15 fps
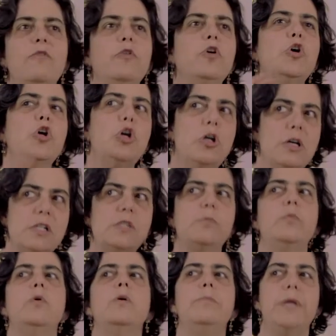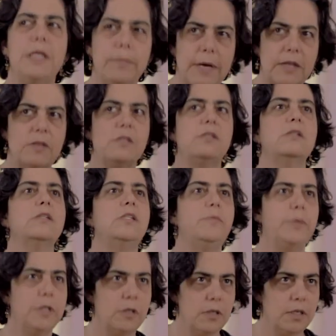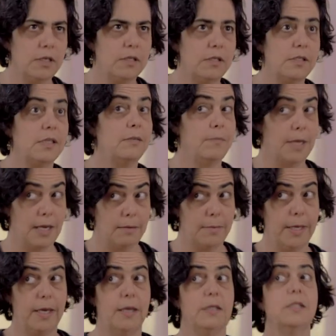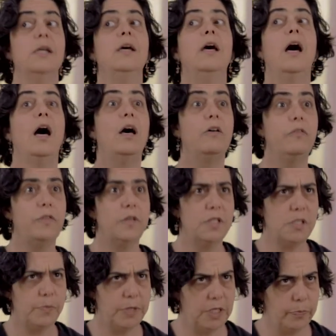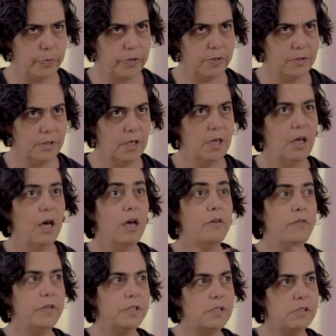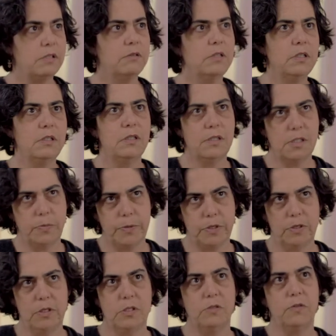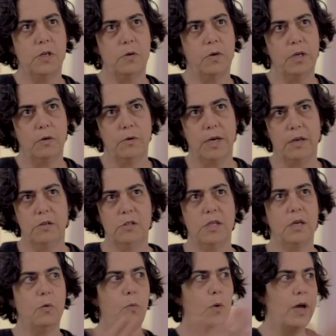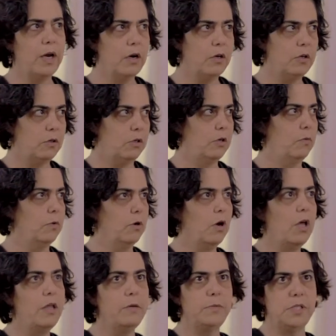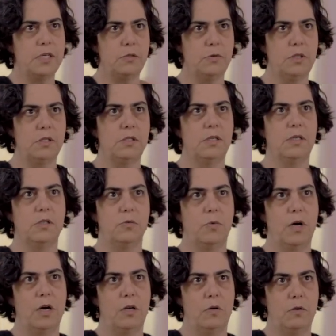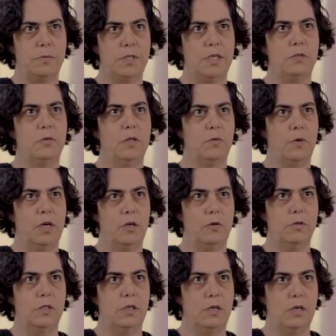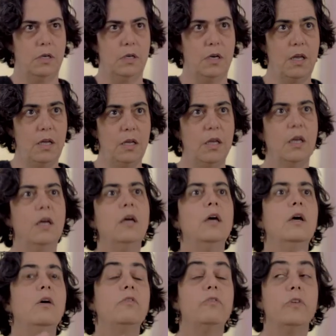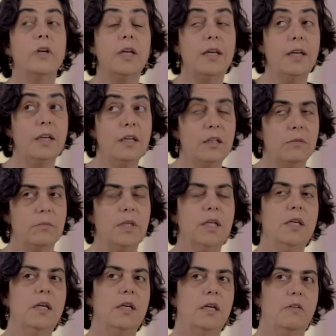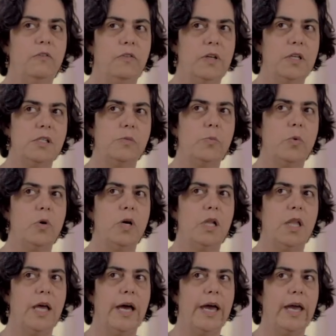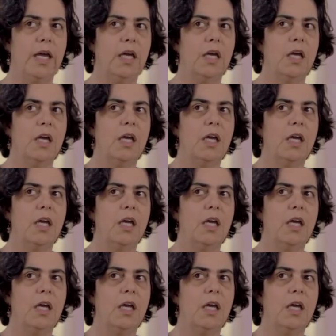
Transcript: For her, it's more been about this experience, in my mind, of these people, of this serial experience of going around like, why are you, we're all obsessed with these things, why are you obsessed with it, why are you obsessed with it, For him, it feels more like,